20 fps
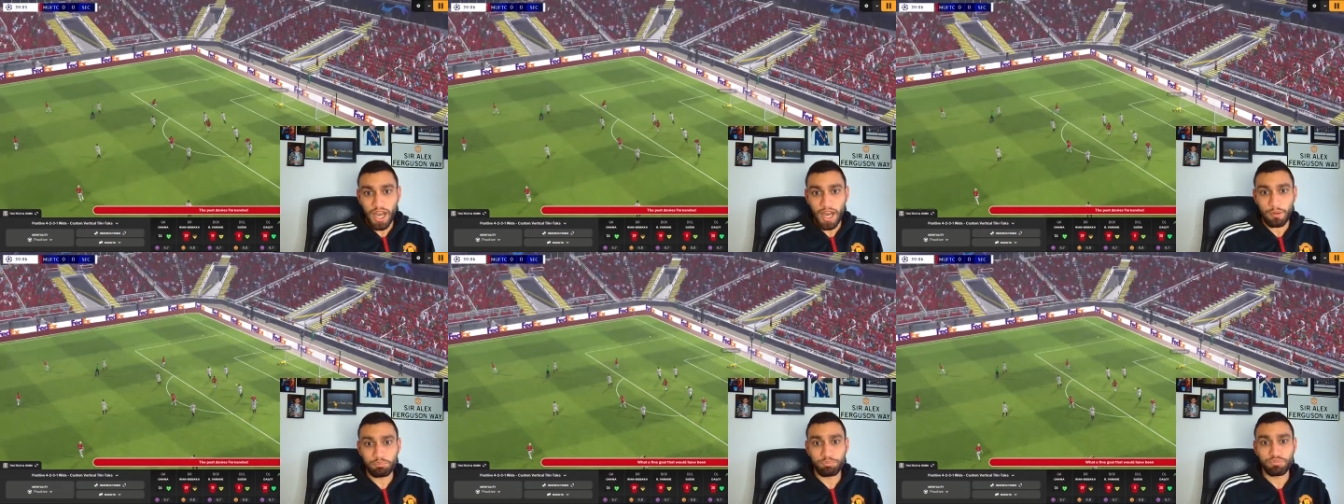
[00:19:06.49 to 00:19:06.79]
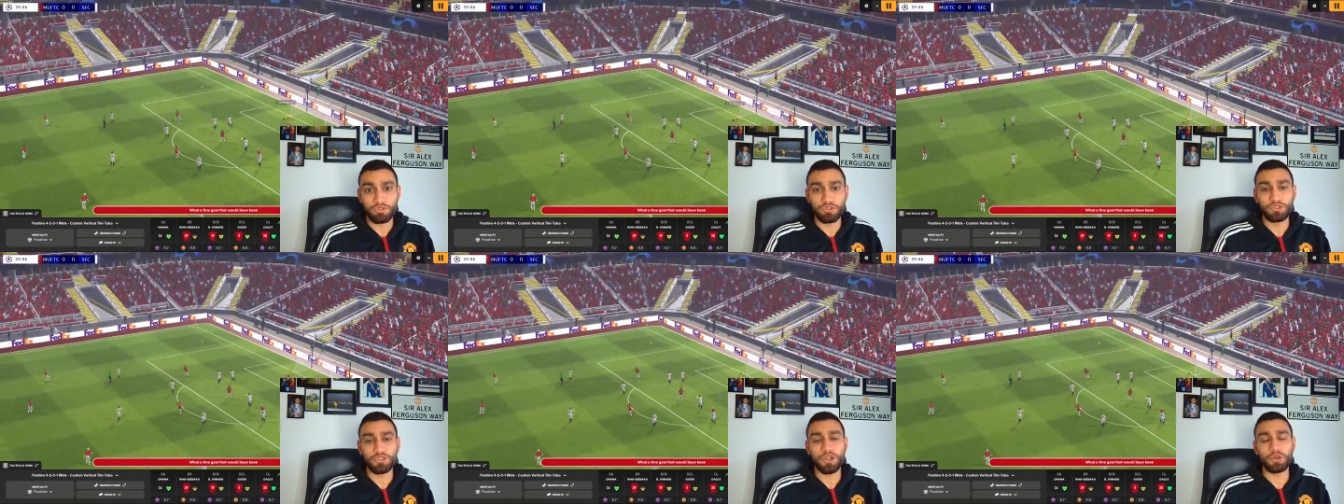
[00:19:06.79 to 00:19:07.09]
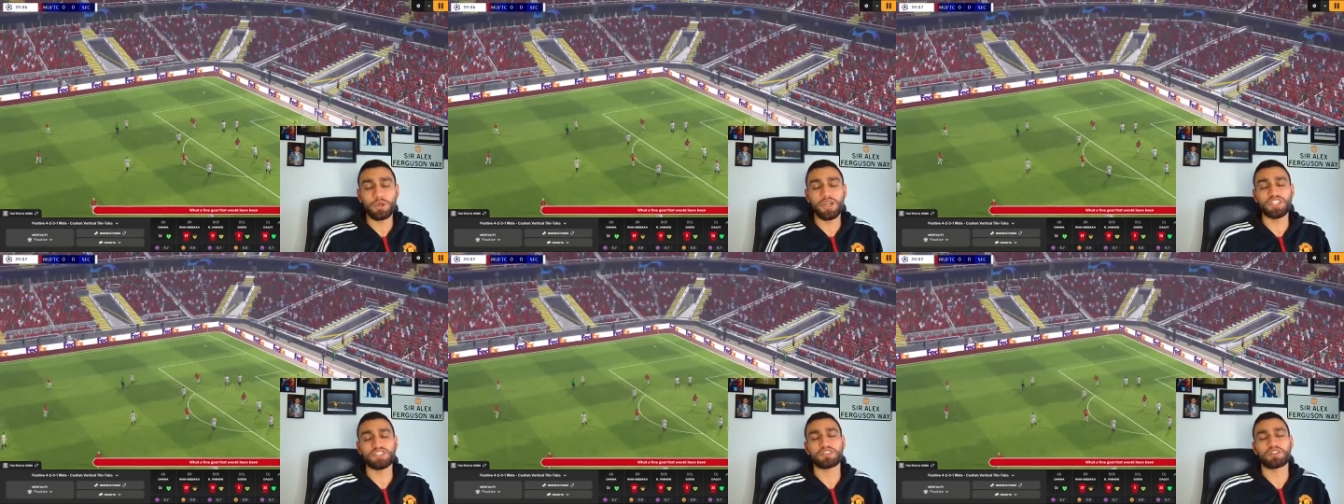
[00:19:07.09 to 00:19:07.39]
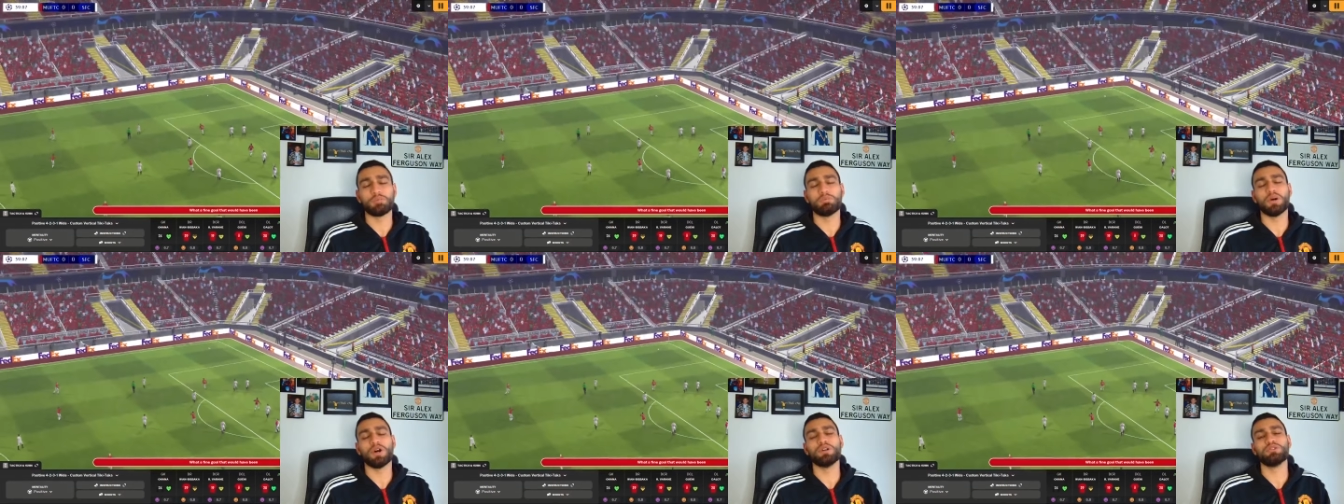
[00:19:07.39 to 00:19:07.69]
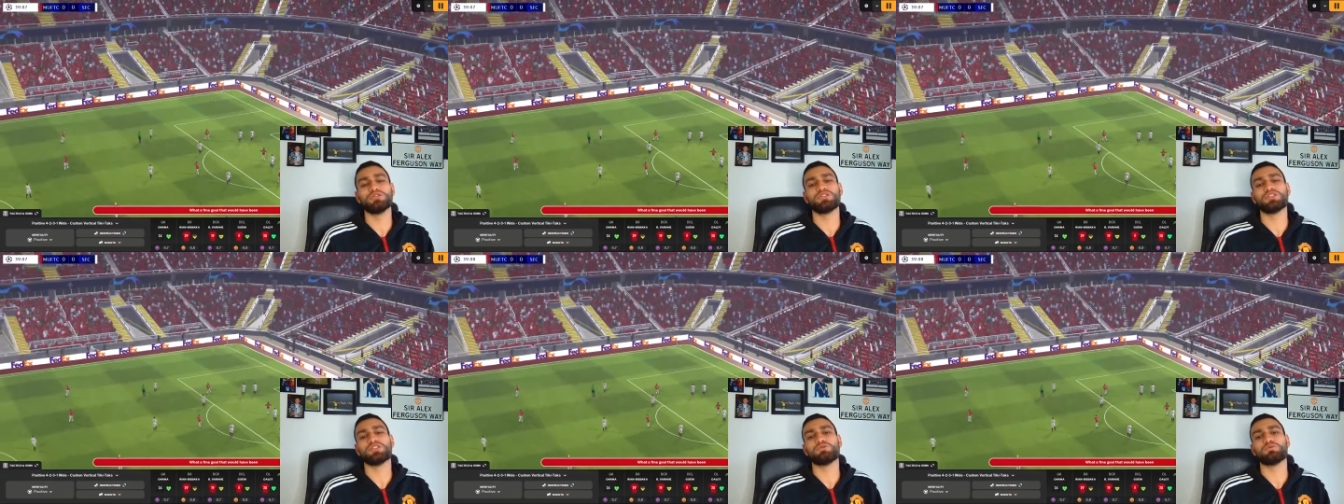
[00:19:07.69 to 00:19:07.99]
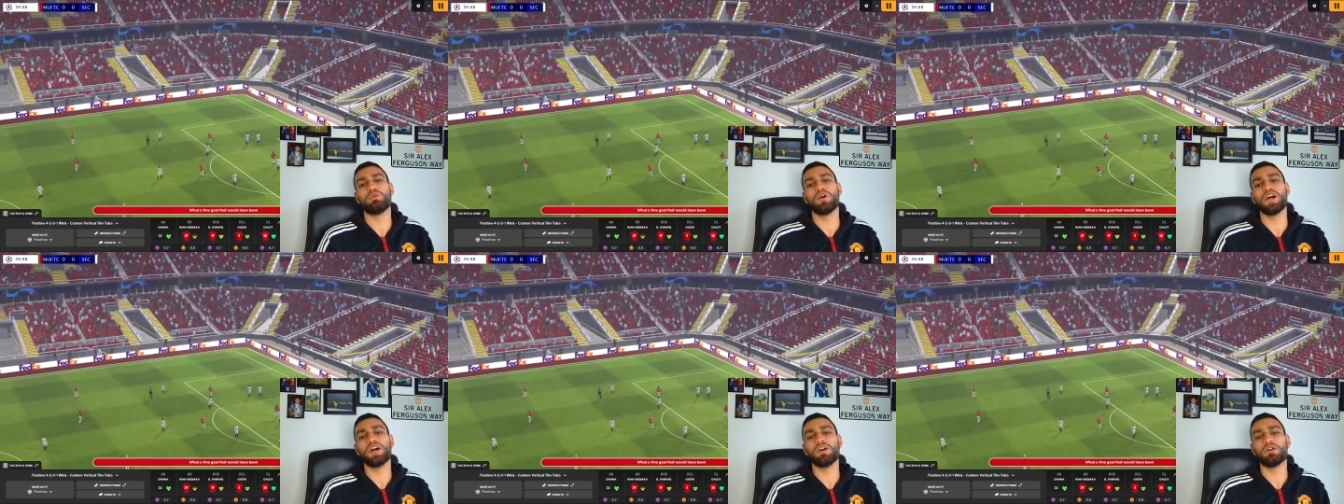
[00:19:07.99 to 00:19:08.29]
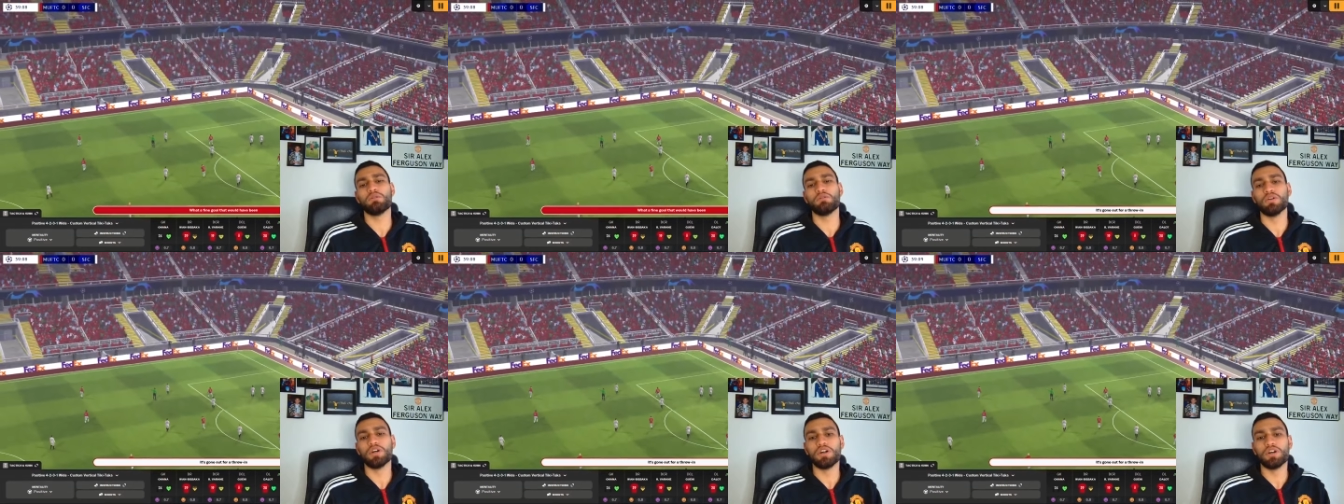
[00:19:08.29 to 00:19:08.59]
Bruno hits the post as
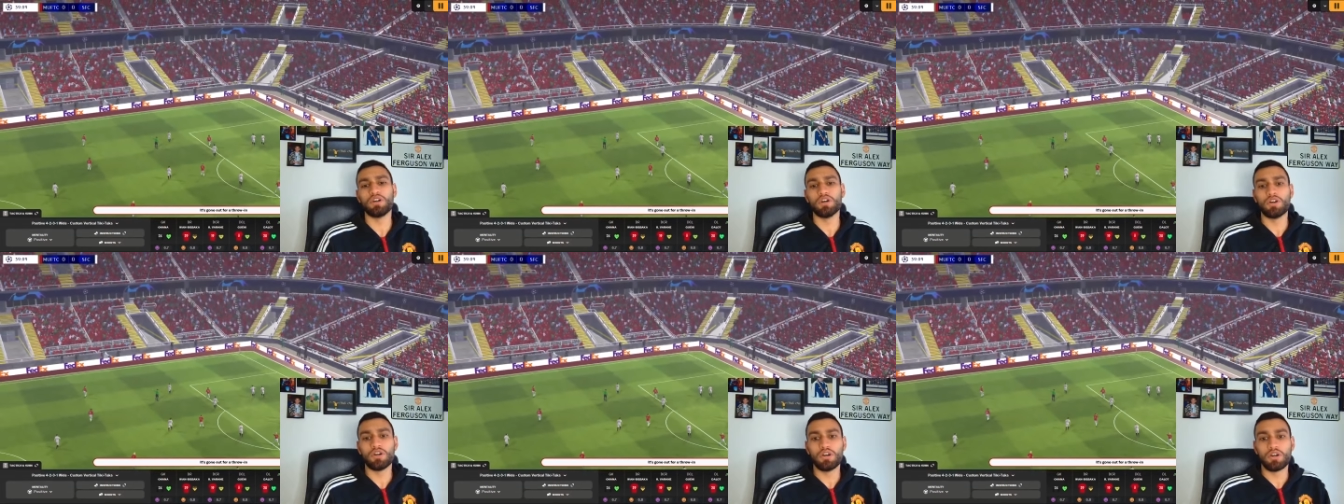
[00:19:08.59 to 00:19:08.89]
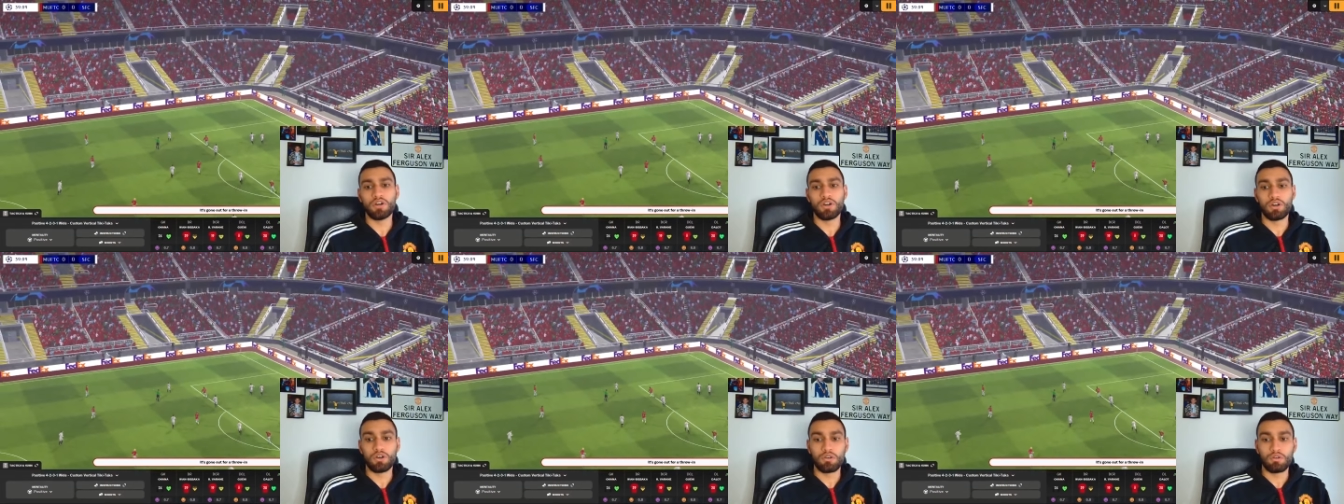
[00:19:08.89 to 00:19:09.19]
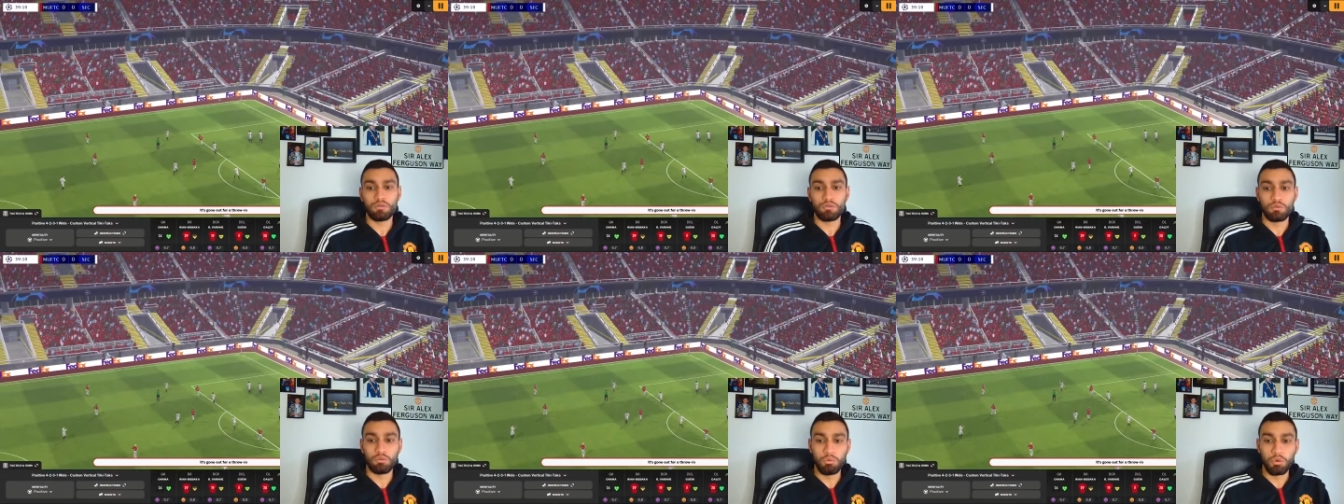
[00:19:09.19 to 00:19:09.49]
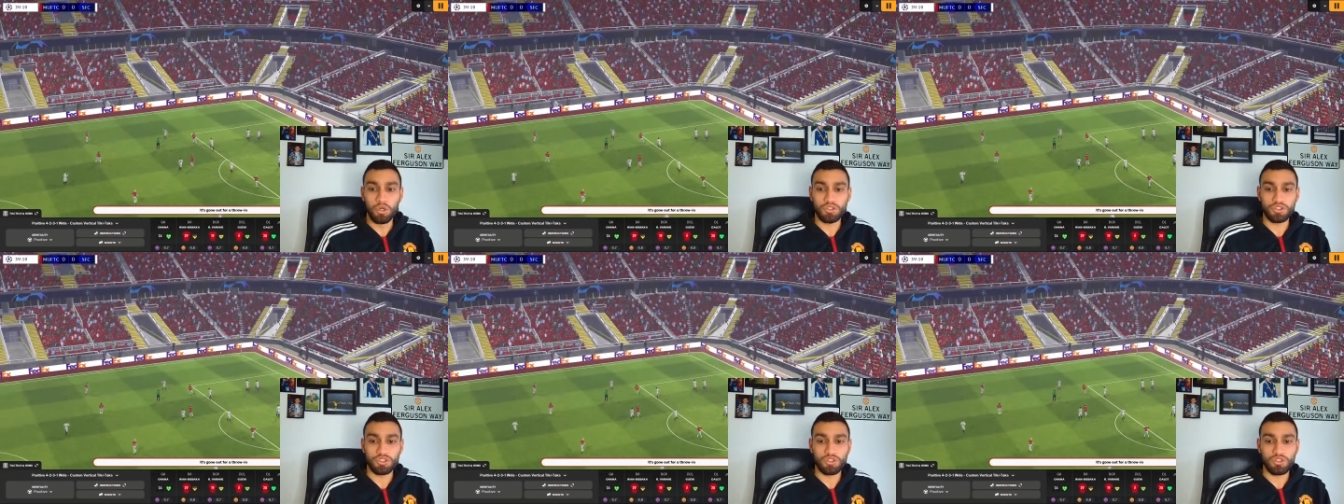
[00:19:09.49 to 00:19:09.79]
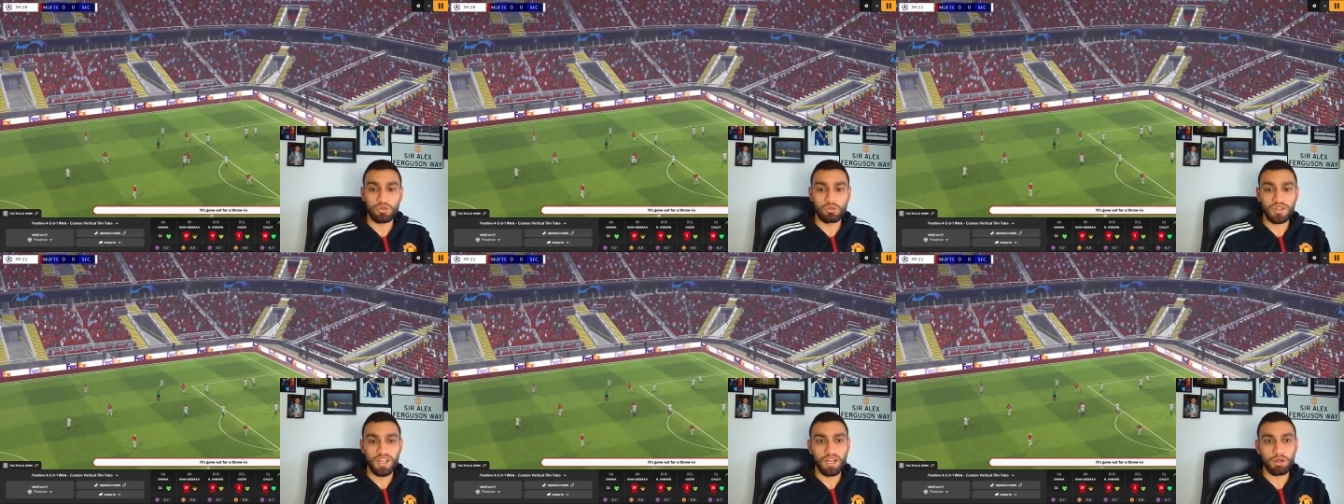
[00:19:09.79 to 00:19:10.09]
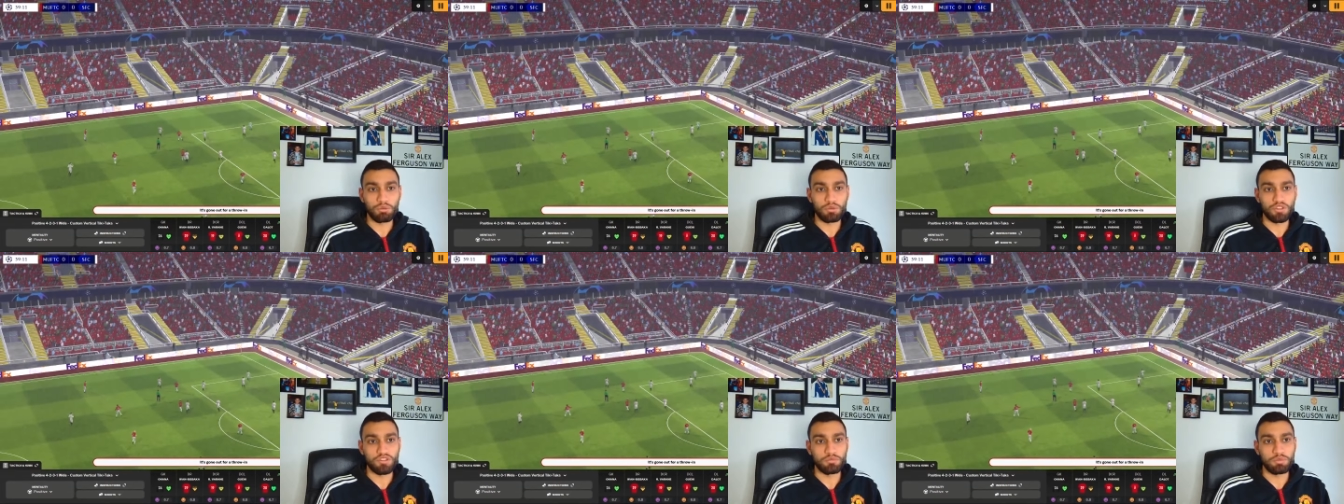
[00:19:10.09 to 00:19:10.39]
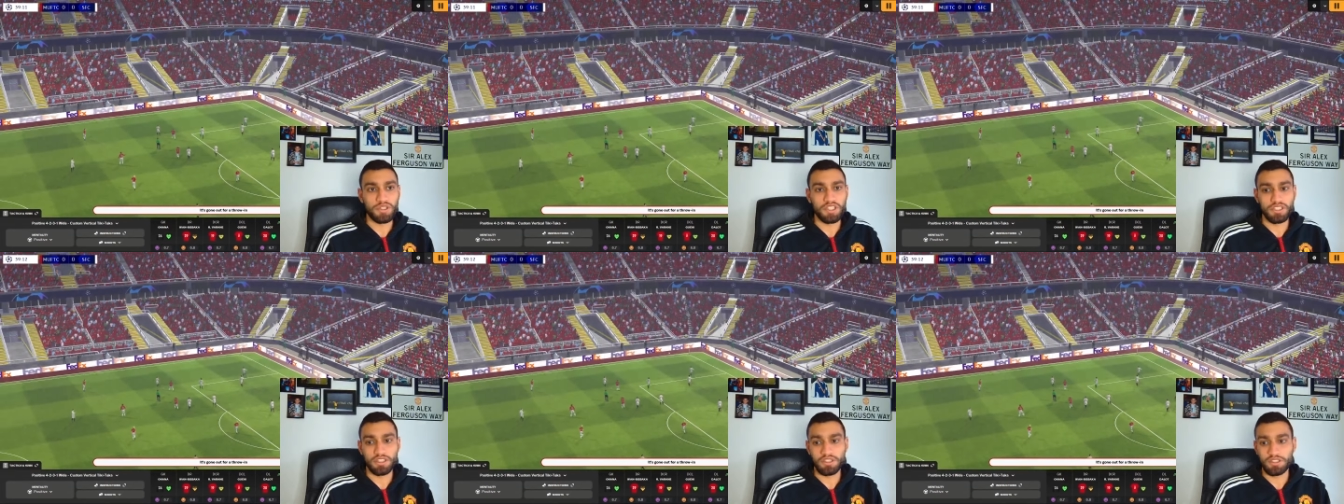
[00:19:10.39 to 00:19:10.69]
well. What a goal that would have
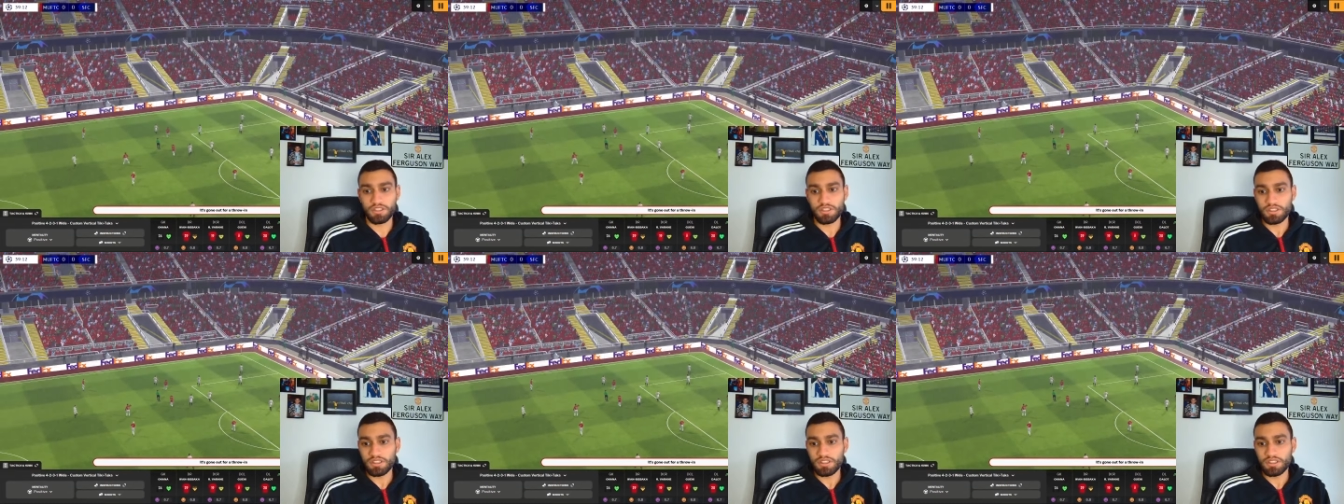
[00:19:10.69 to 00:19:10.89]
been.